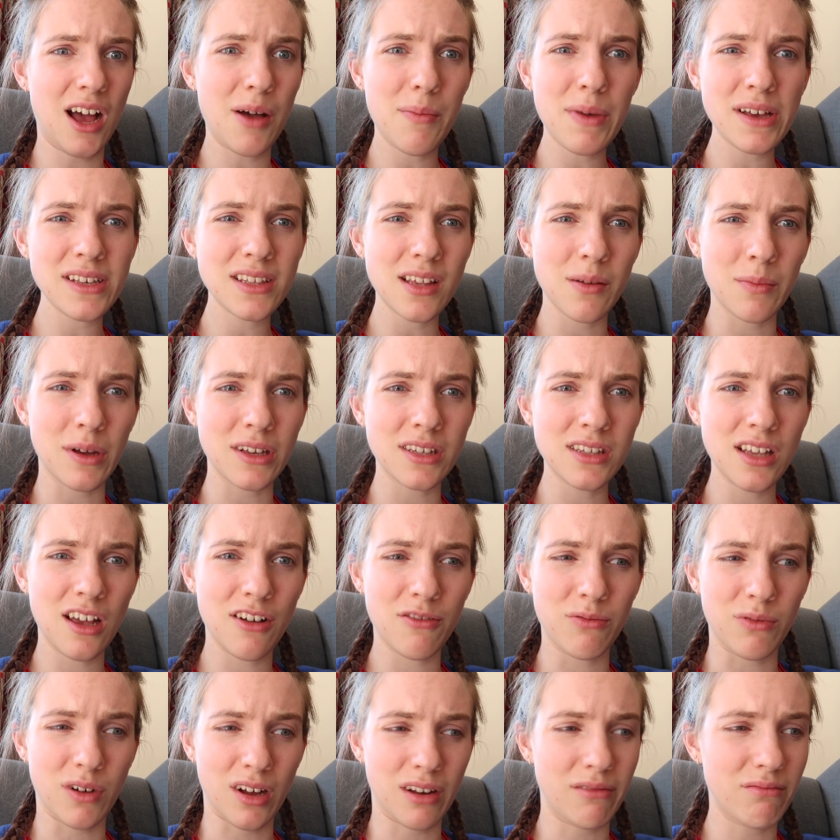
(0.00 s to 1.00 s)
I might send
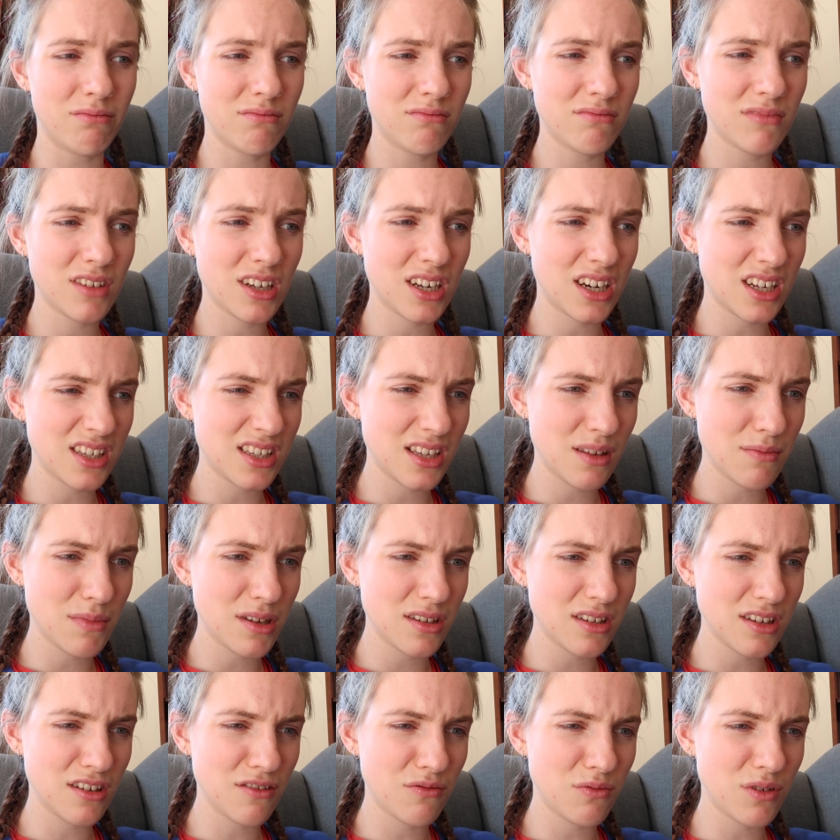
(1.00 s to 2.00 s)
myself one. Can I send
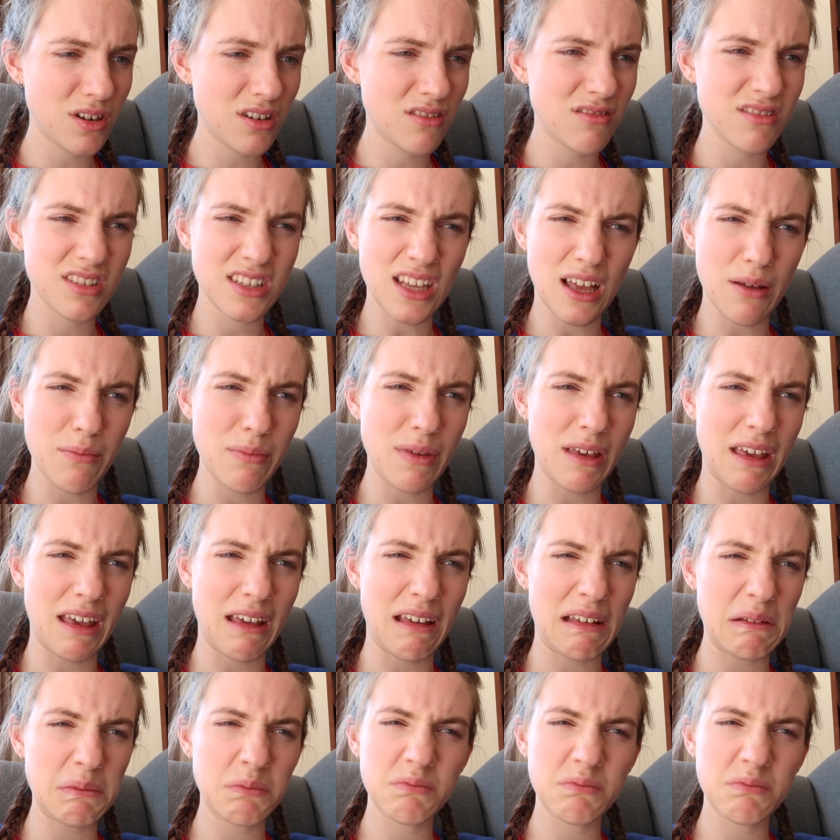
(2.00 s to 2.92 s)
myself one, or is that a bit?